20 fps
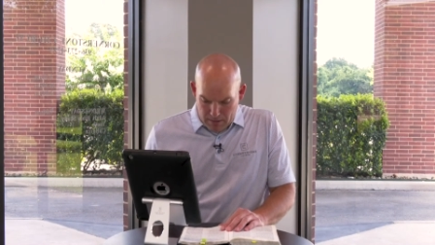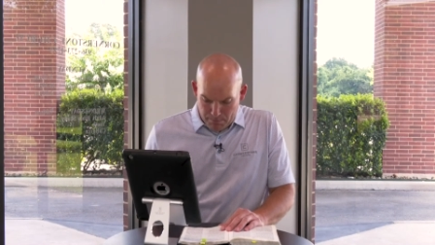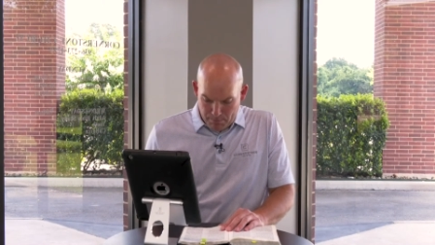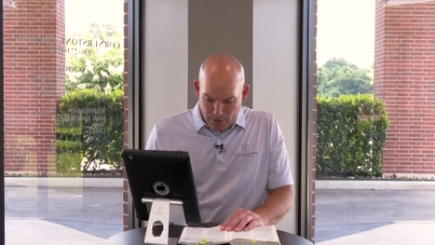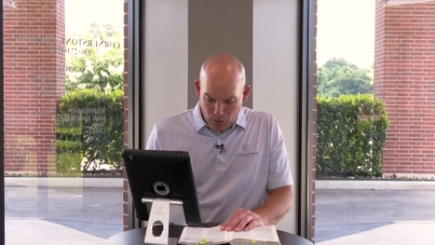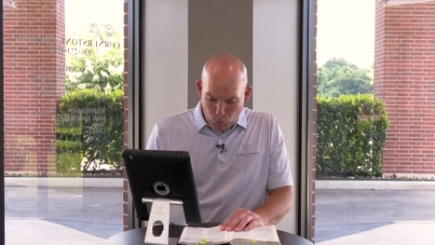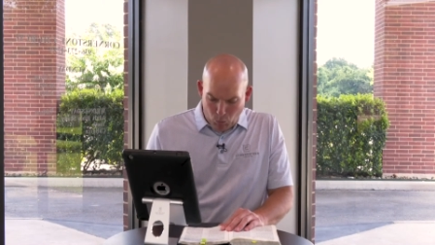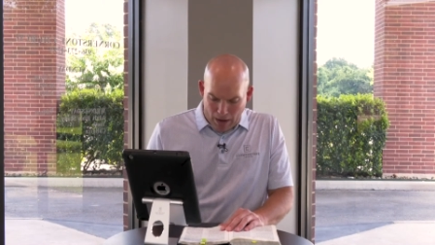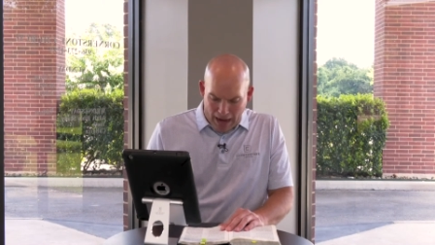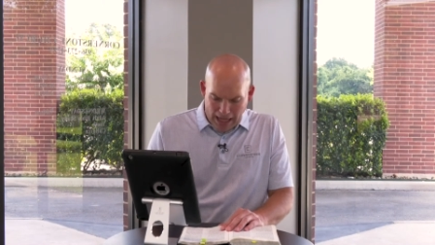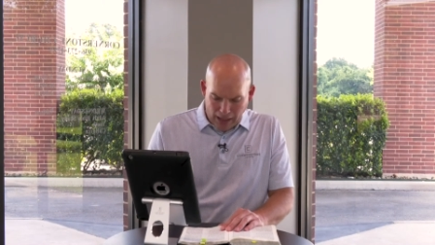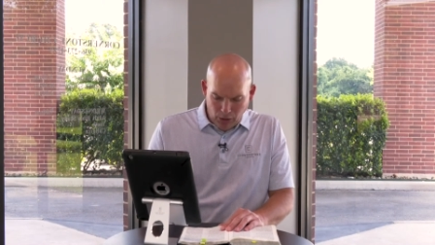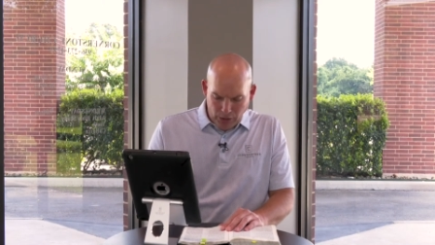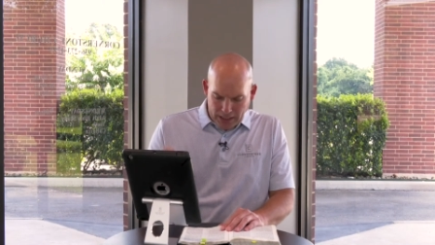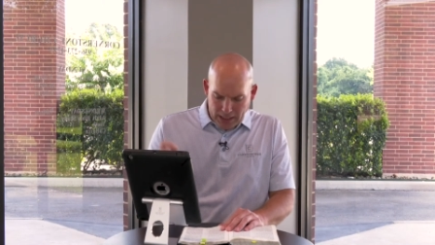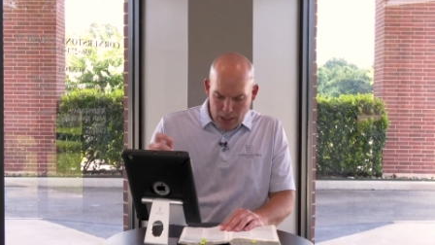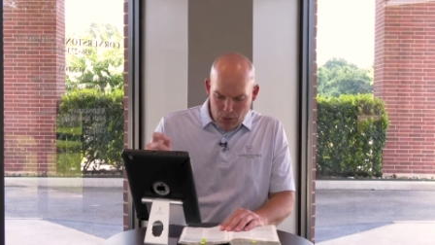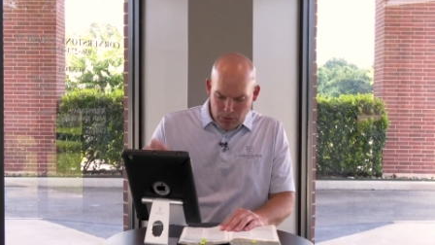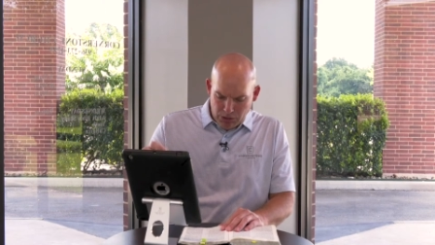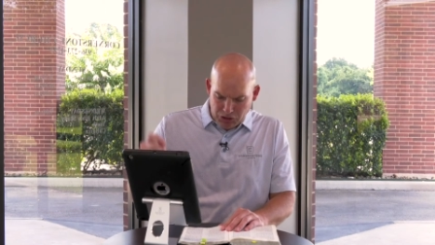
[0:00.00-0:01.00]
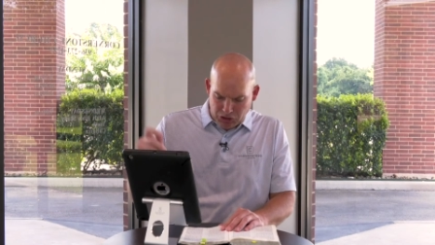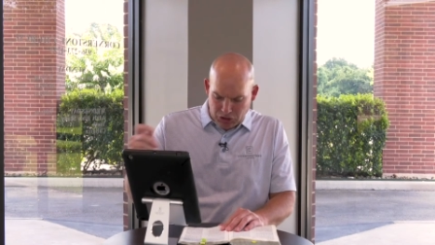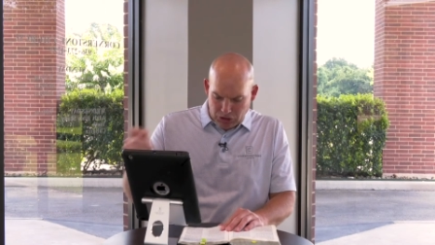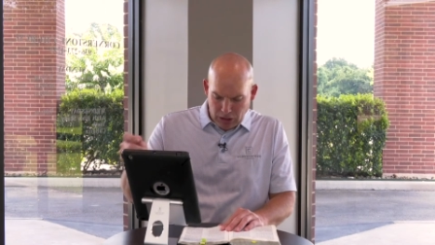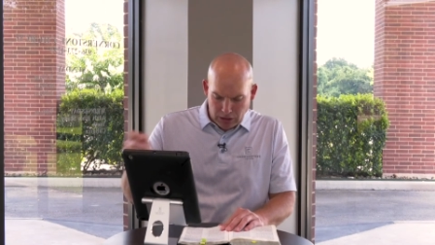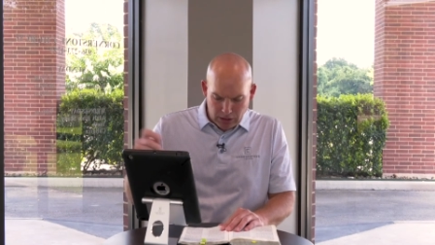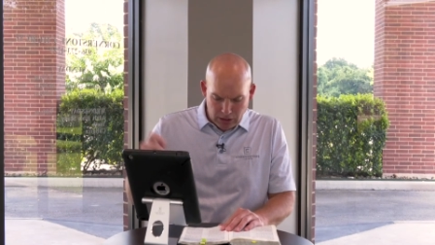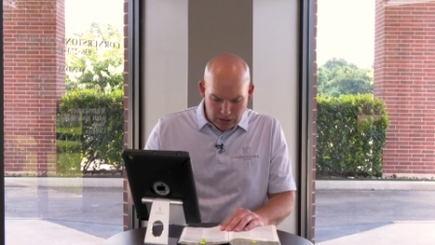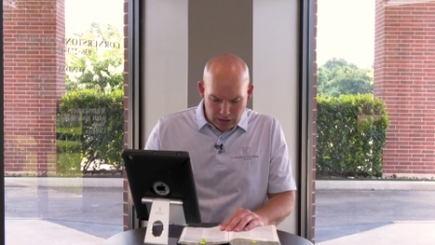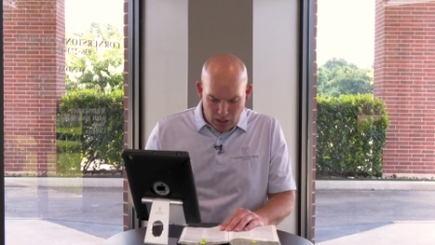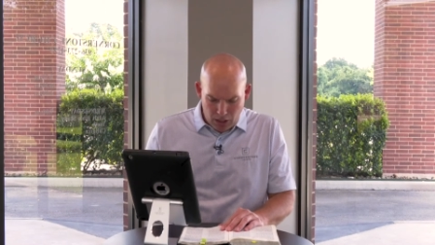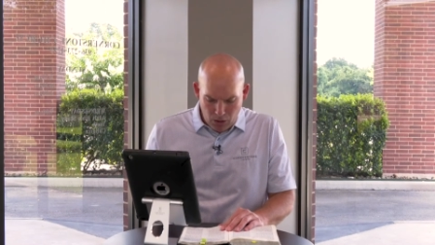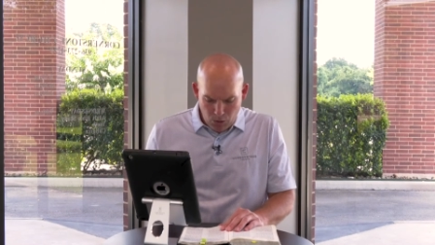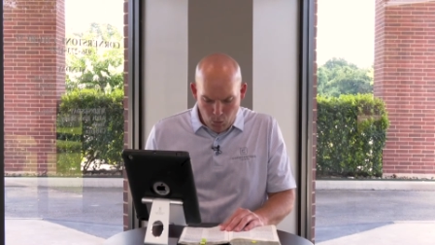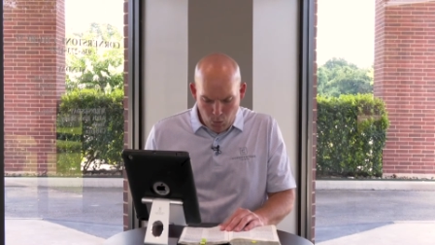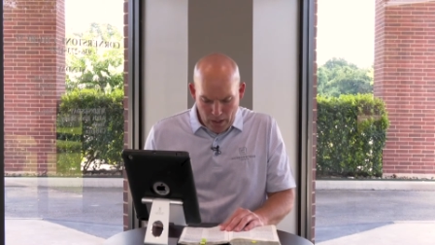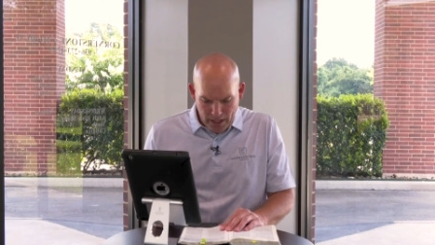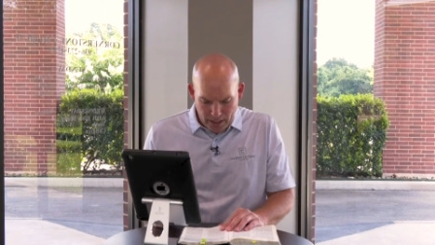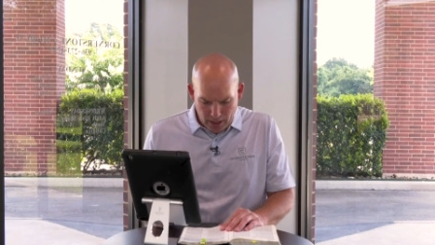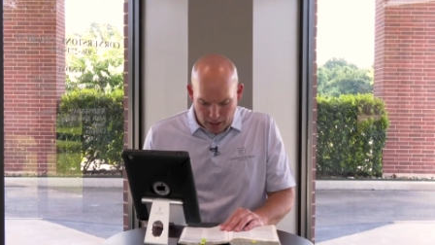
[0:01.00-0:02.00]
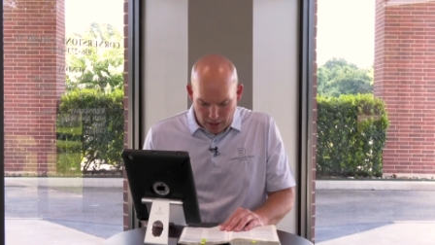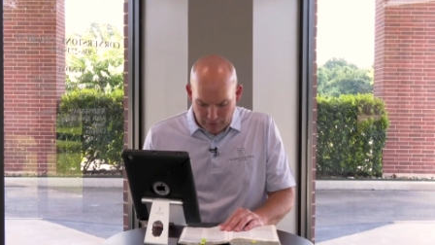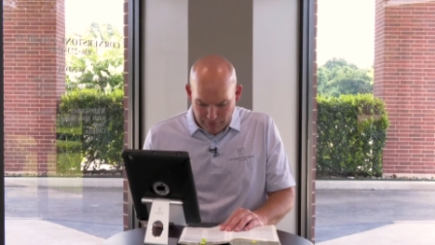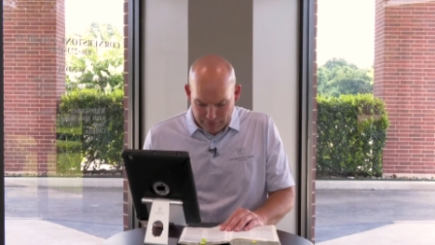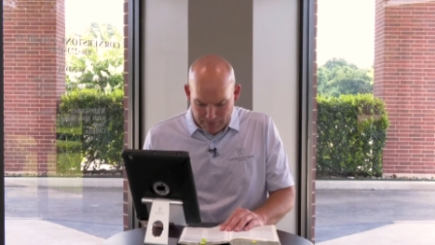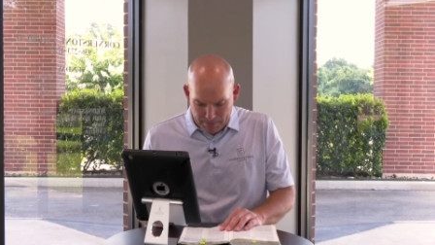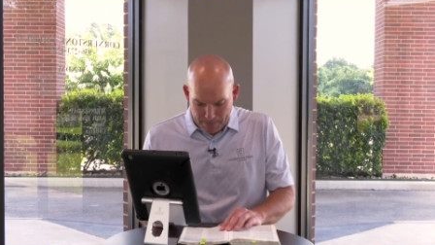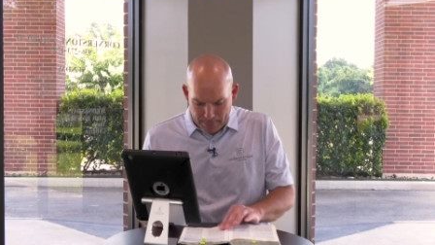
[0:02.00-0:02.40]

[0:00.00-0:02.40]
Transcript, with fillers: But while he was still a long way off,